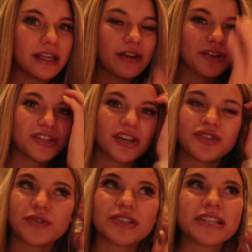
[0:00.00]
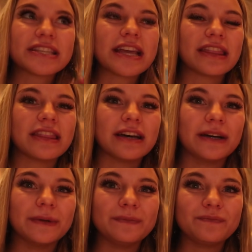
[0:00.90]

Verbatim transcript: here at Jean-Georges. That's like the